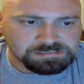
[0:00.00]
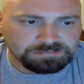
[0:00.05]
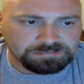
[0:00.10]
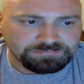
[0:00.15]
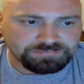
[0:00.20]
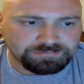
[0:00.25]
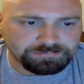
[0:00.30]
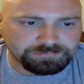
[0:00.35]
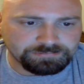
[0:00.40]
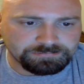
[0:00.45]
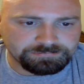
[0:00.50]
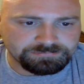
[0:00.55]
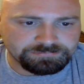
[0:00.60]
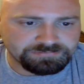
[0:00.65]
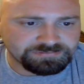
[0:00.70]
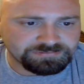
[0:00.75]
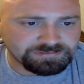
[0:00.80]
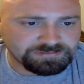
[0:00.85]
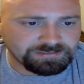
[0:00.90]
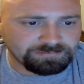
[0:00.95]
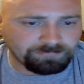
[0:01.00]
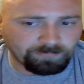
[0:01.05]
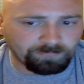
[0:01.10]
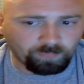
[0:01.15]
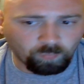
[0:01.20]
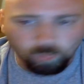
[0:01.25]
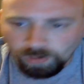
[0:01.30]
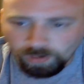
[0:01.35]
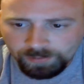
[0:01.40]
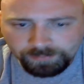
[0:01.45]
So
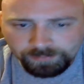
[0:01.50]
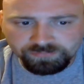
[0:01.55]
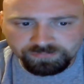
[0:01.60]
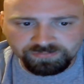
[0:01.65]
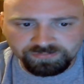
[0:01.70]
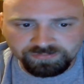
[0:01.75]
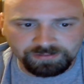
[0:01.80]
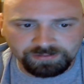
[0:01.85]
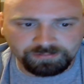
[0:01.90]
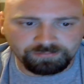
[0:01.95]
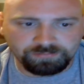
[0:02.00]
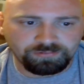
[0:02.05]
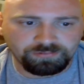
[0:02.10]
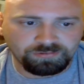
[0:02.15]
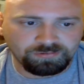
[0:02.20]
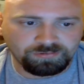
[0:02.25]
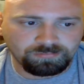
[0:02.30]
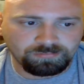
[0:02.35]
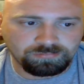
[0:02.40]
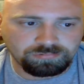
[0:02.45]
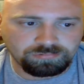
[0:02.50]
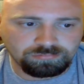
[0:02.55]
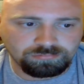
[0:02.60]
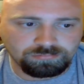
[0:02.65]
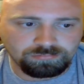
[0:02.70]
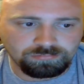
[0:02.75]
seeing what else they can do